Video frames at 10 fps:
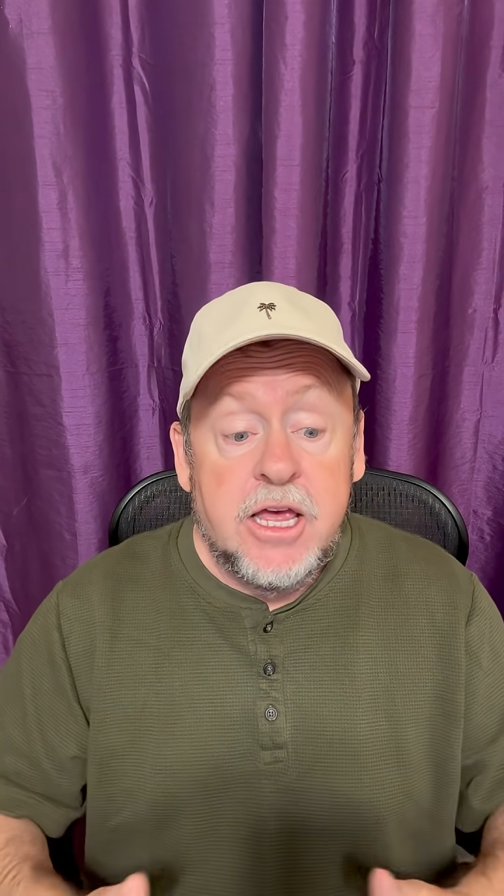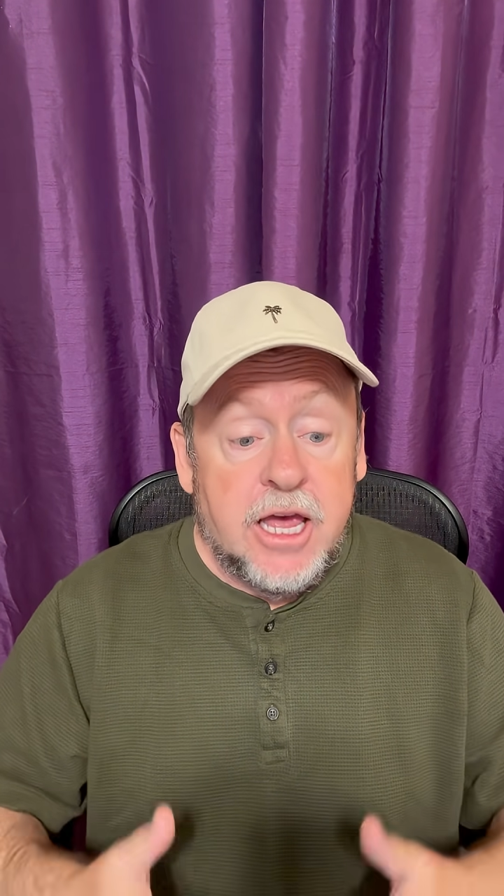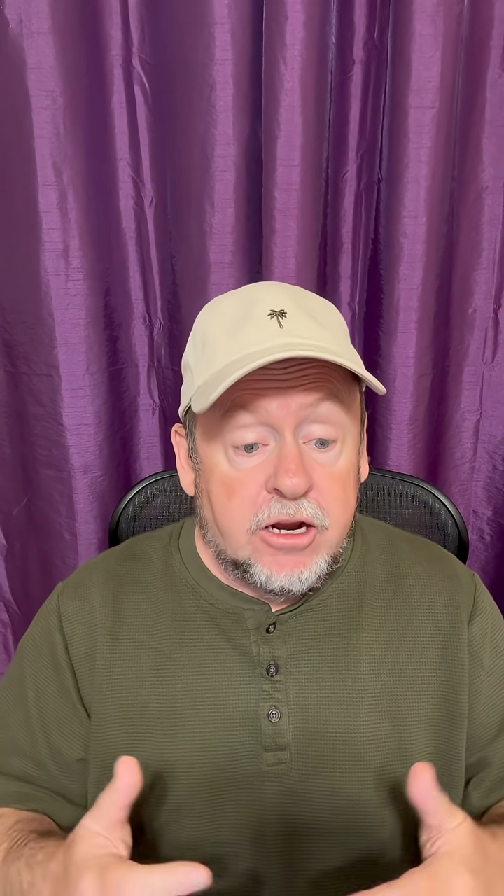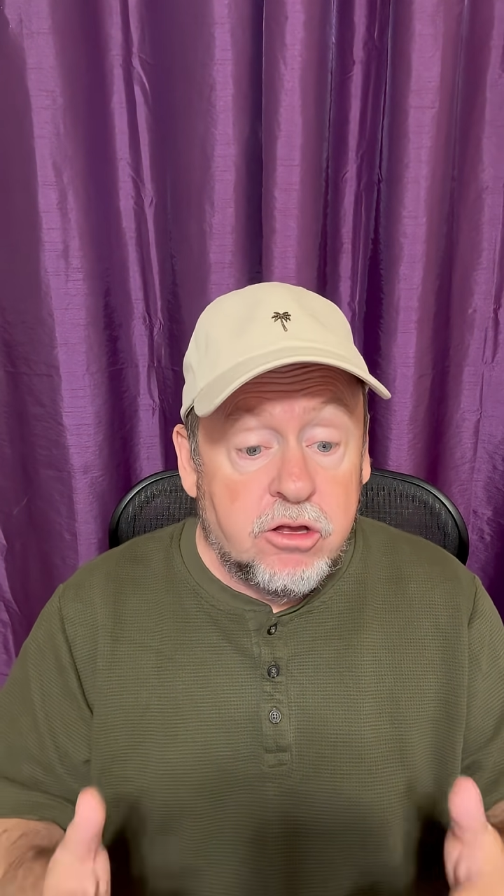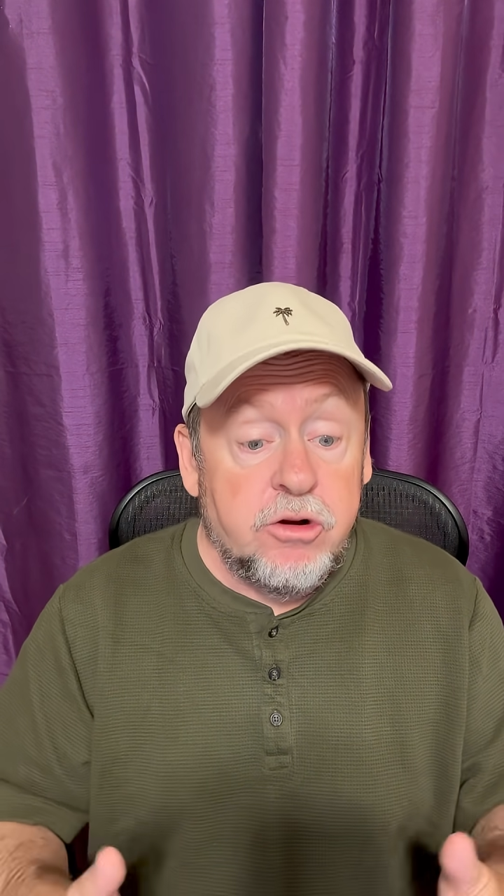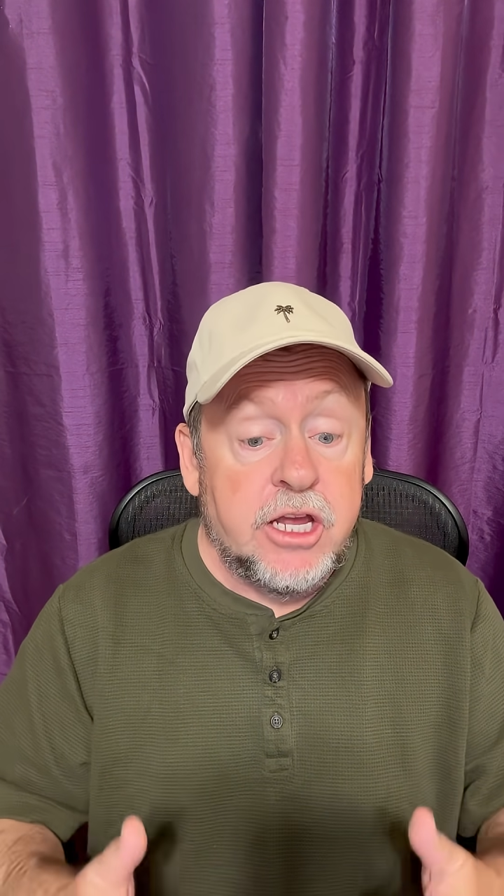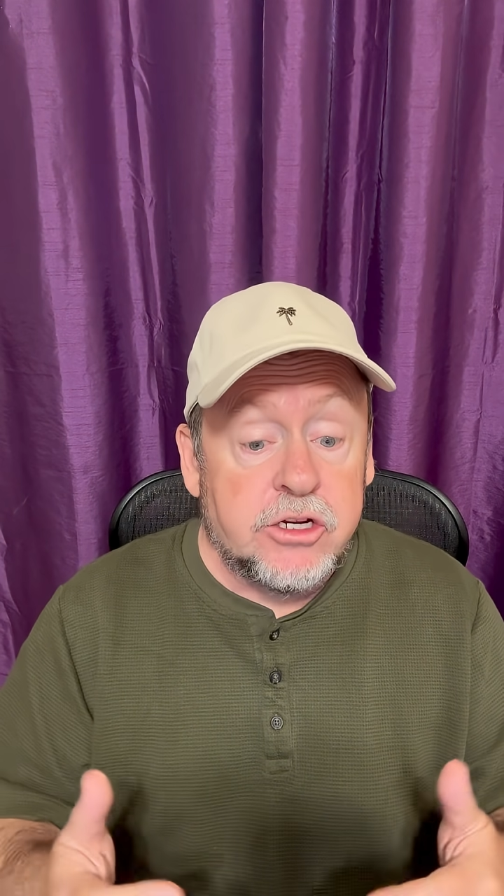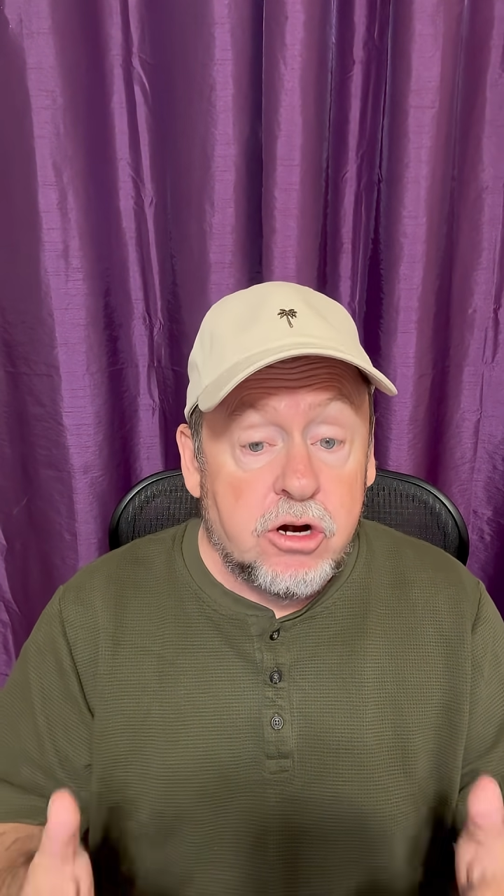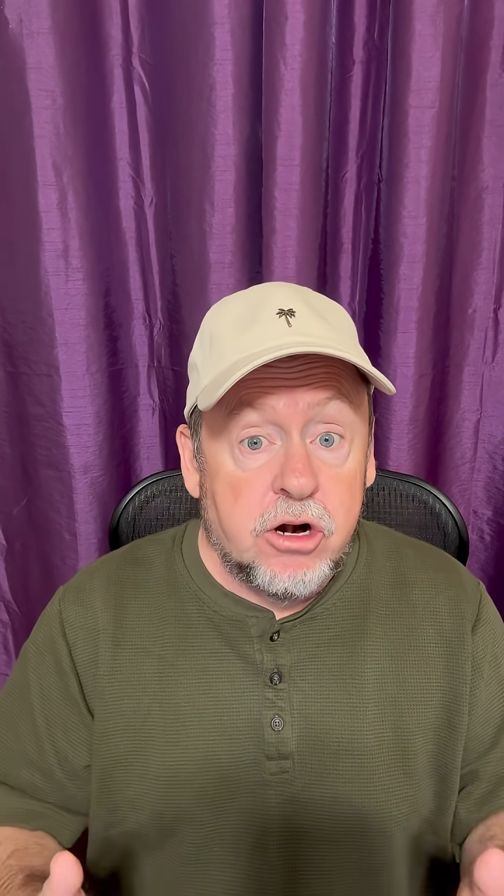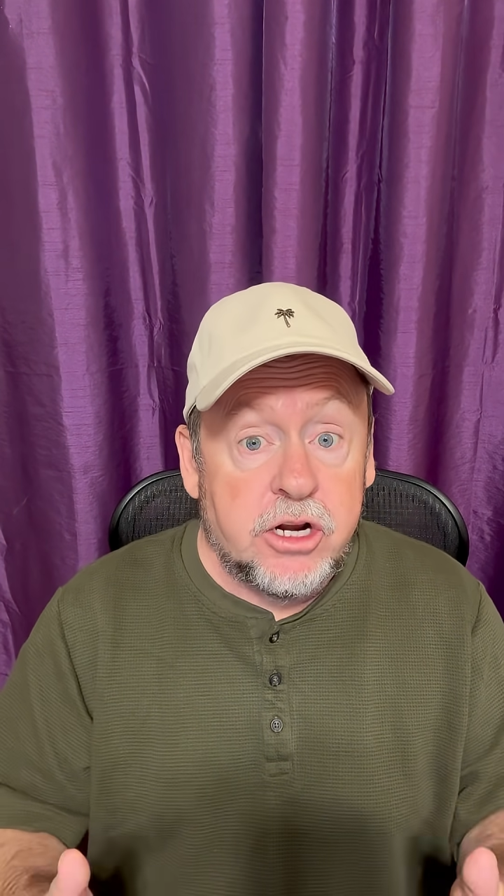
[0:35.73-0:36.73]
including
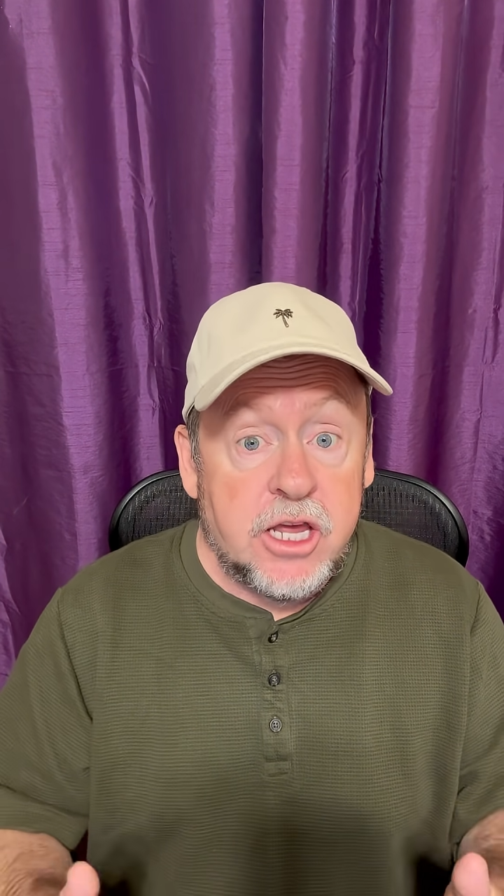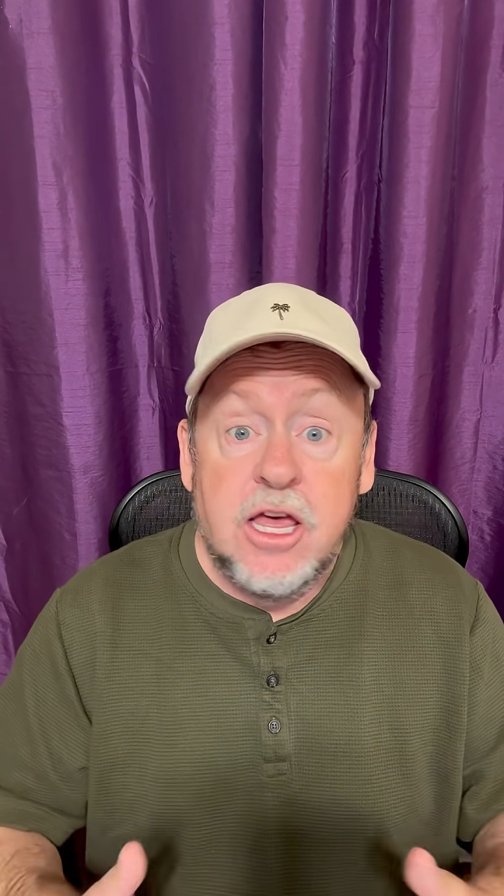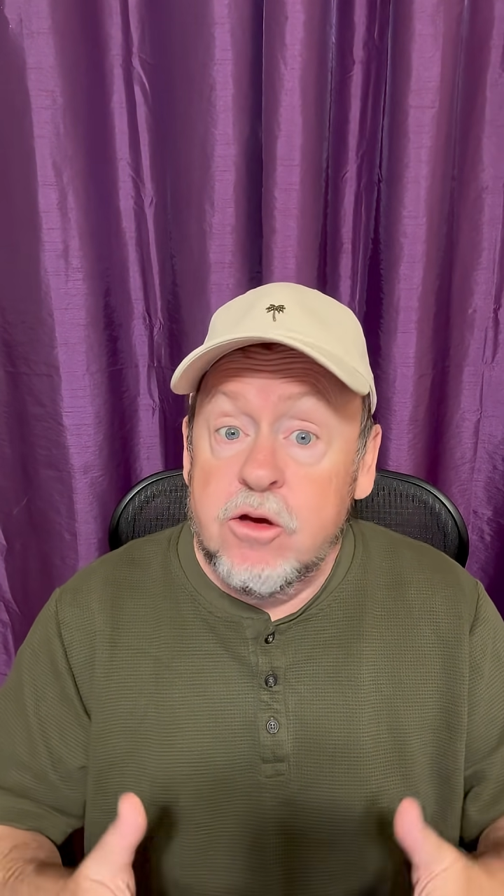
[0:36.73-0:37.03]
eternity